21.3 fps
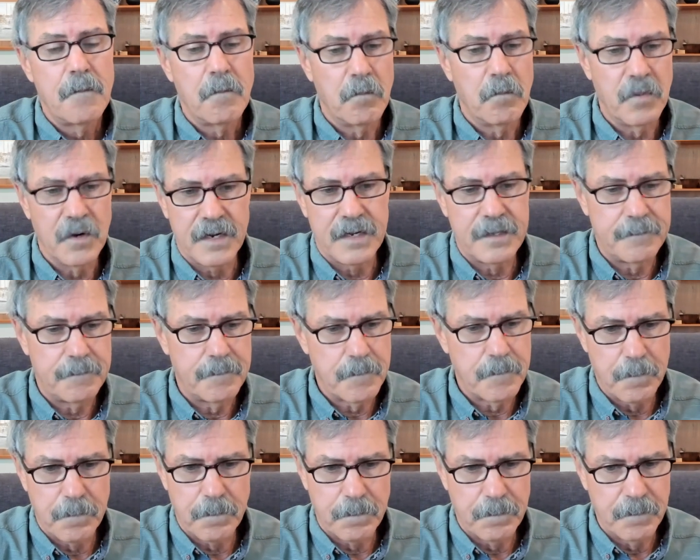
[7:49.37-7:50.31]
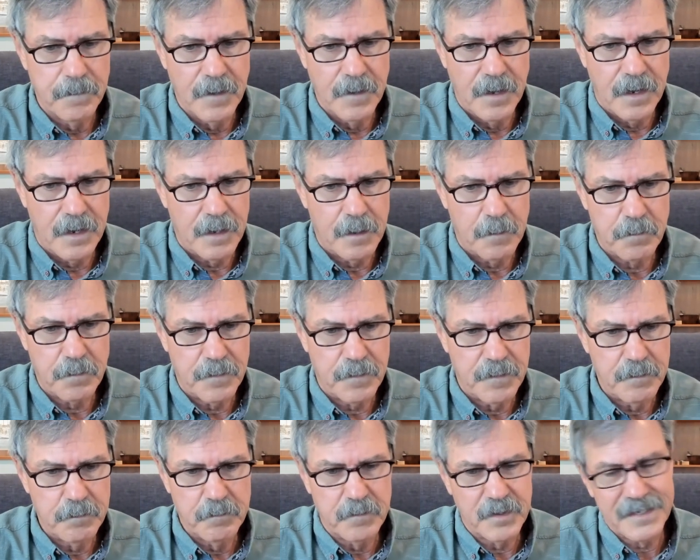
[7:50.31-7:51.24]
But
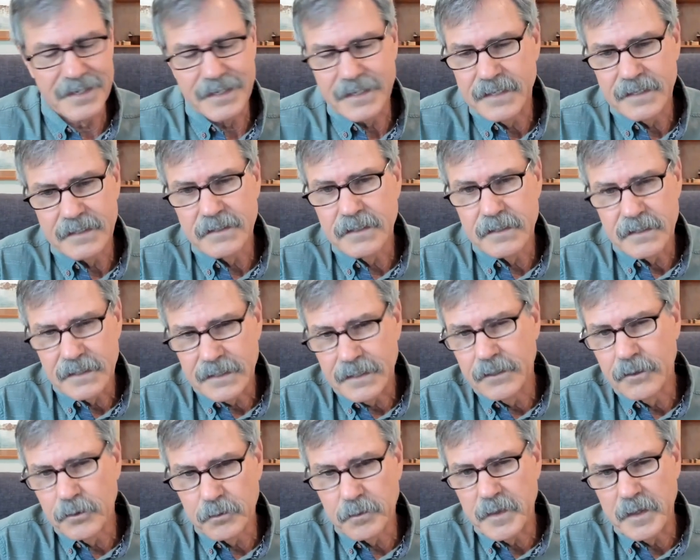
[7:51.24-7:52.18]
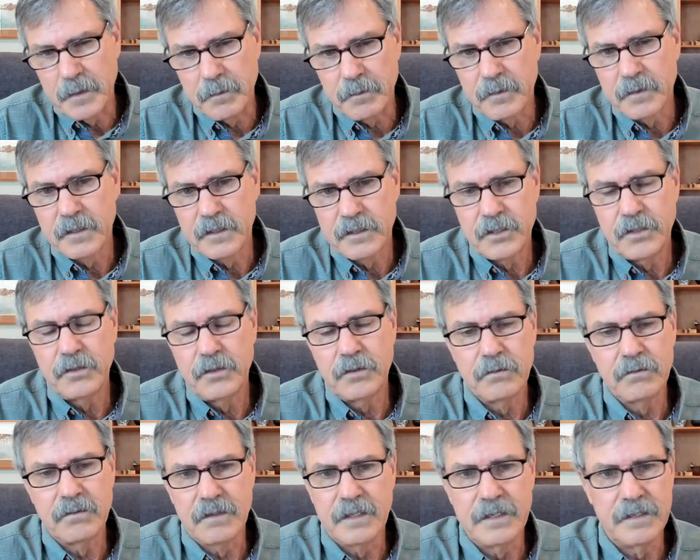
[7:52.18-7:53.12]
um, but it doesn't kill people
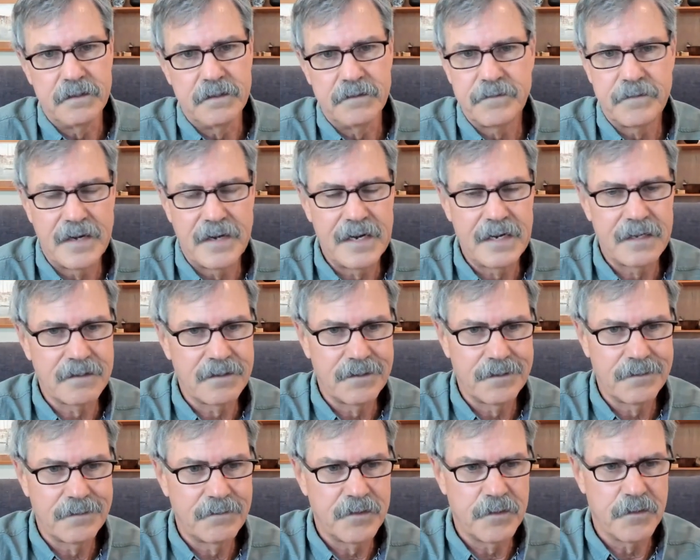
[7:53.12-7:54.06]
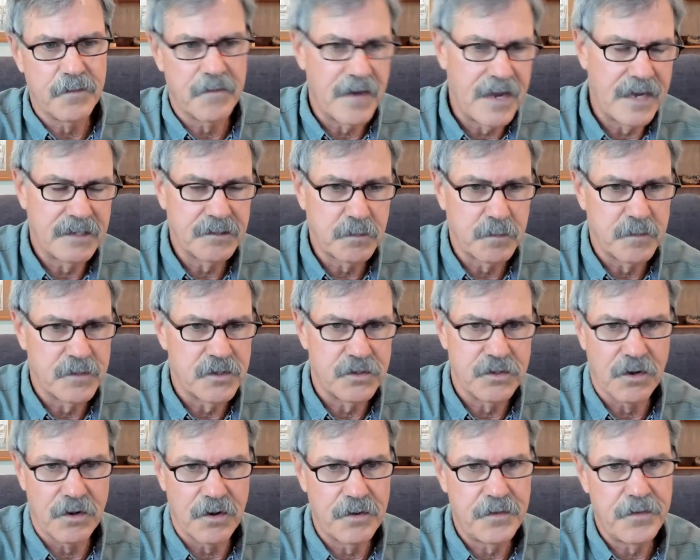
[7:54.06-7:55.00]
acutely. In fact, the vast
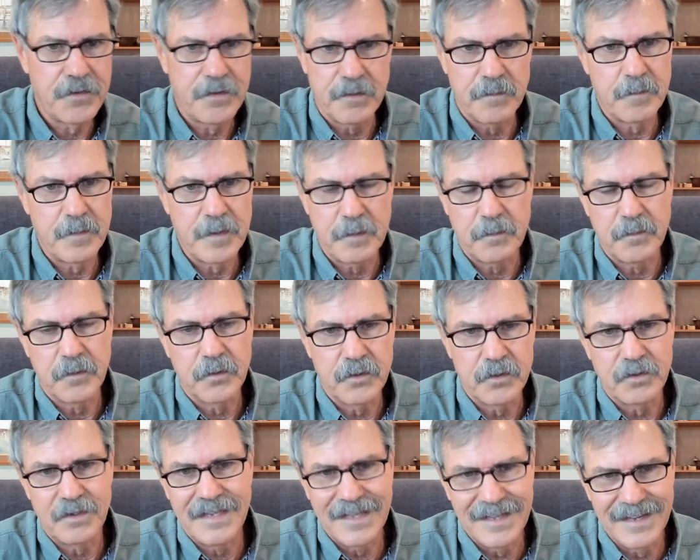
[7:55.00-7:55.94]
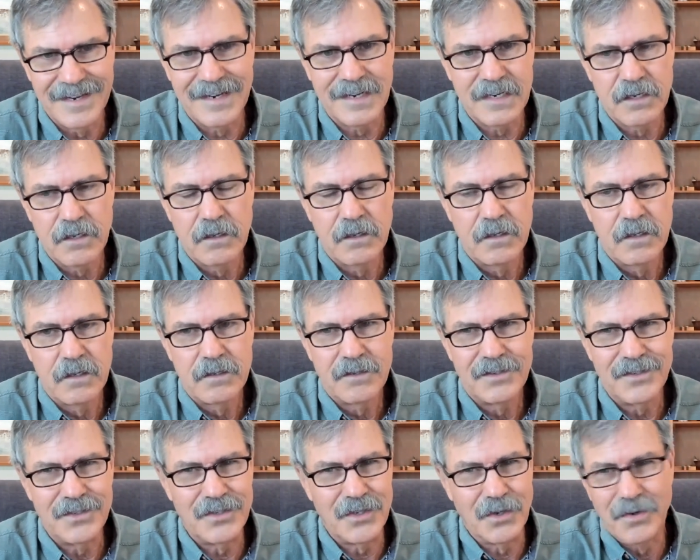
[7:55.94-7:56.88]
majority of people who get it
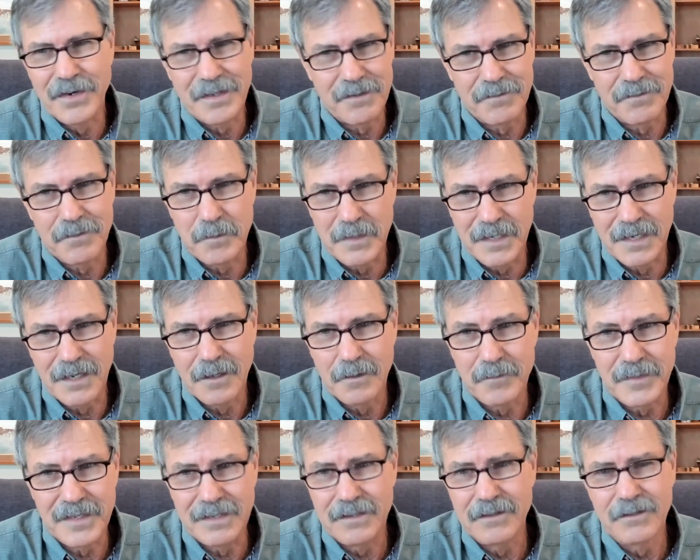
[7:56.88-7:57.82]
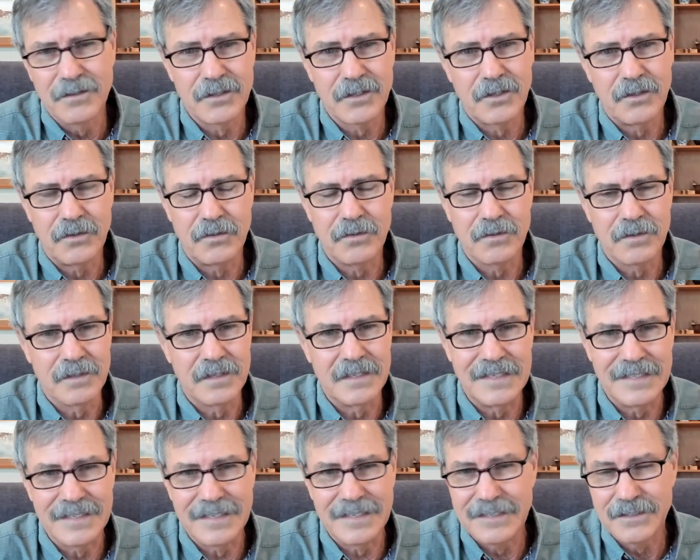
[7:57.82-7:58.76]
don't even become ill acutely,
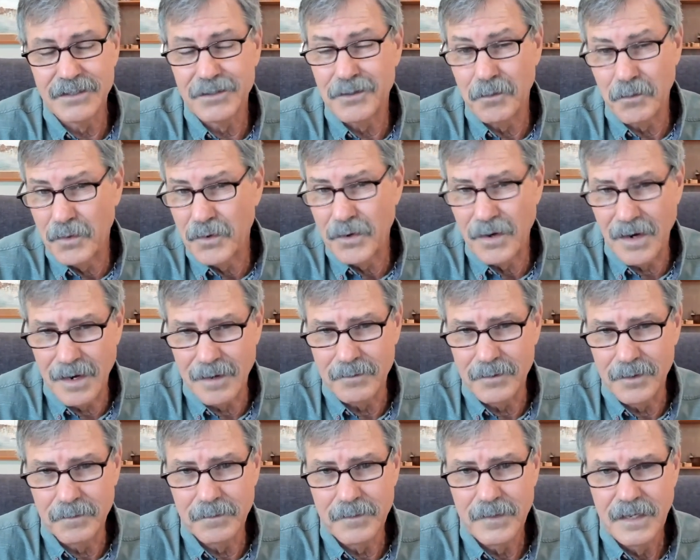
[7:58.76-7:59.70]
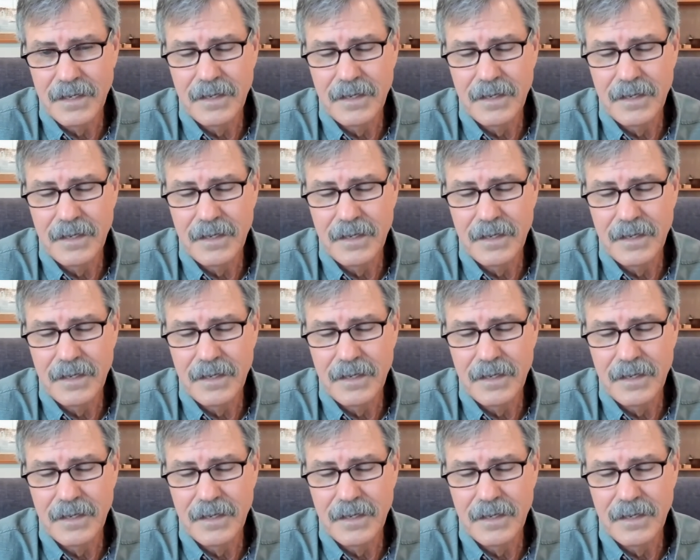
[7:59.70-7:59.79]
and that's the problem.